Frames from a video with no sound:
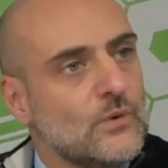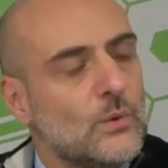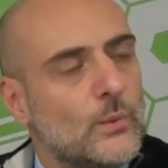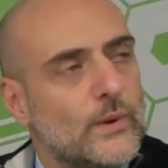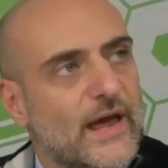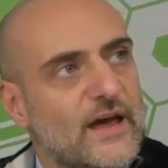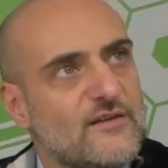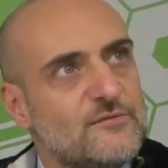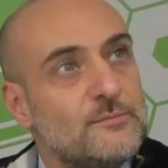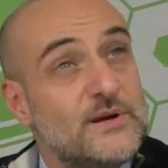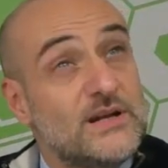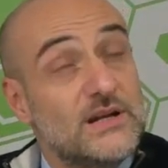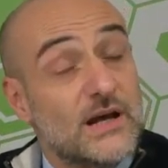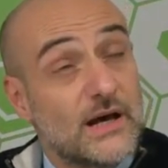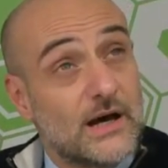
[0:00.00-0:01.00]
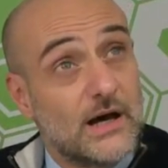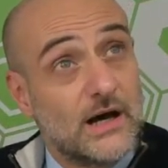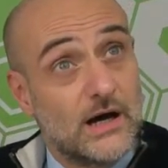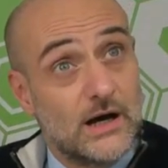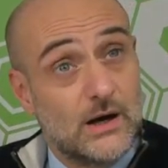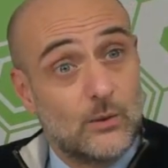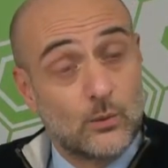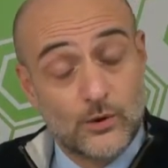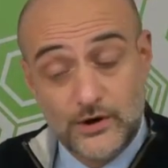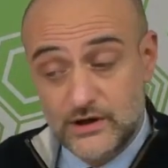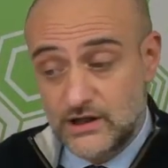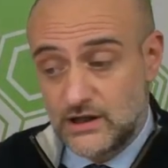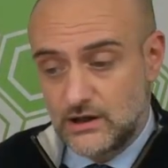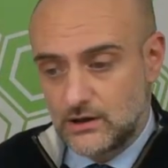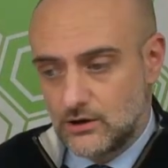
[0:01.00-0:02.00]
We have been
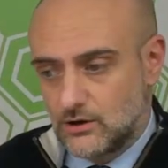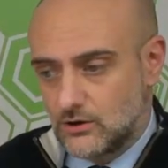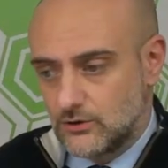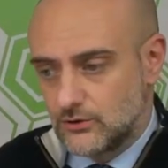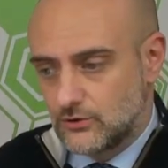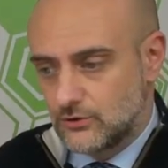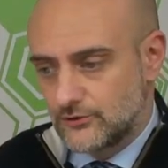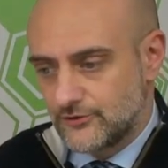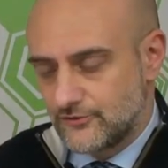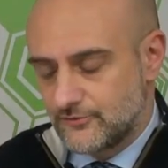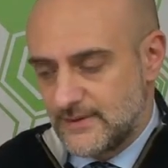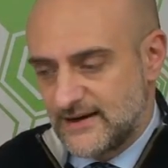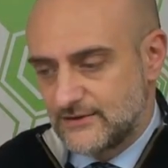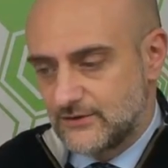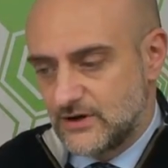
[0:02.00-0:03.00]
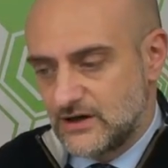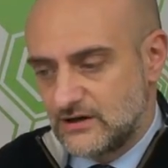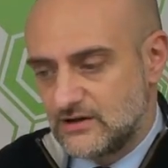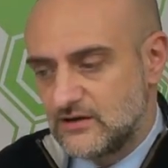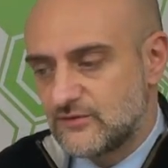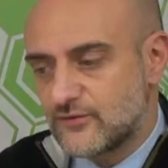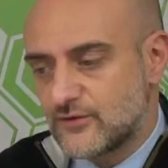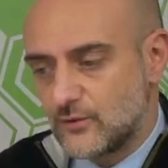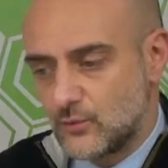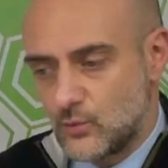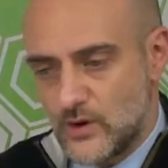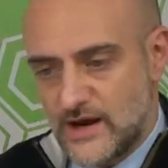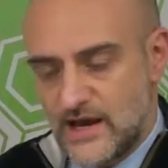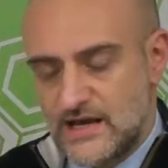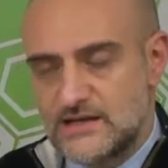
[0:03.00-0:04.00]
working on Order of Battle in different
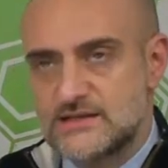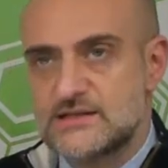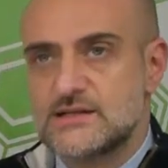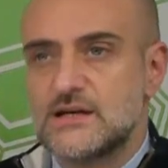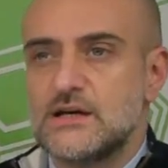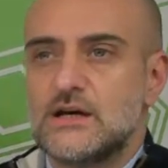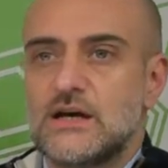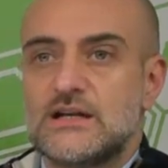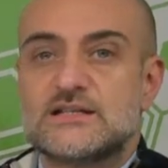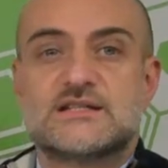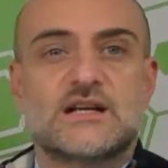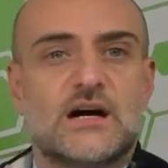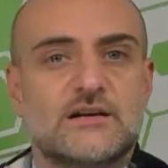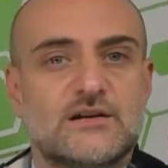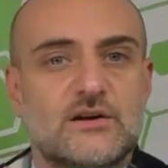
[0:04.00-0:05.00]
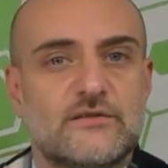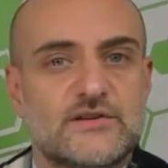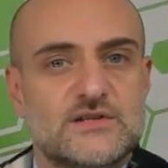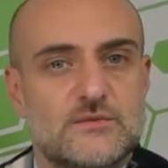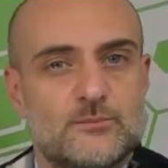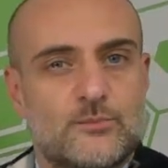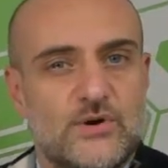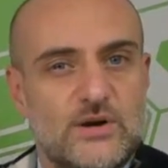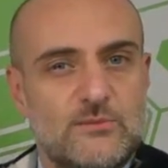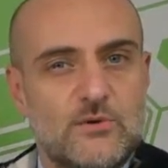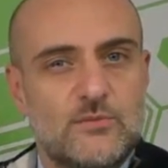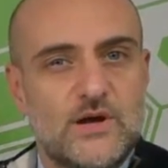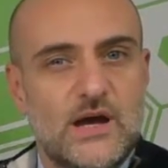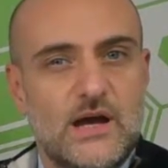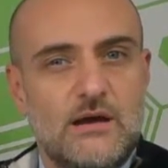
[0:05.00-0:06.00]
ways. It started off as a
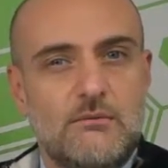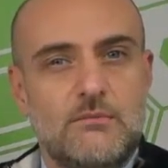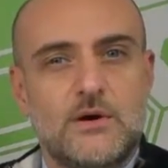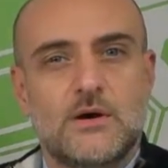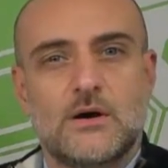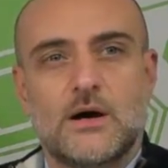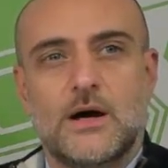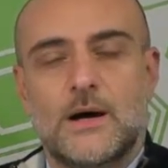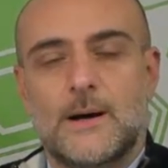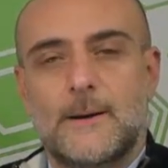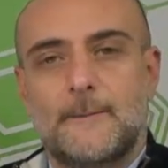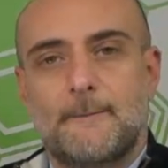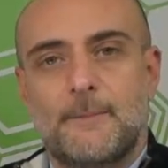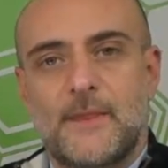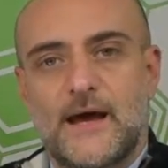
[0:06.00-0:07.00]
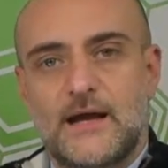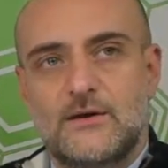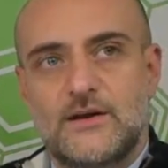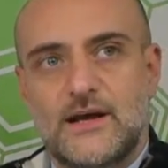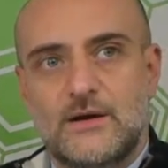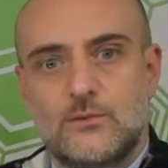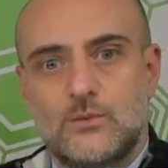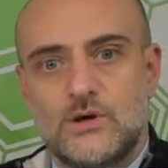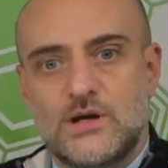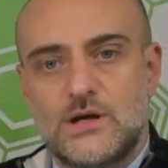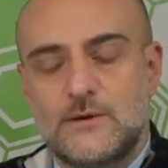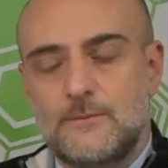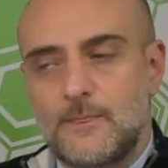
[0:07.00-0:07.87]
premium game, and then we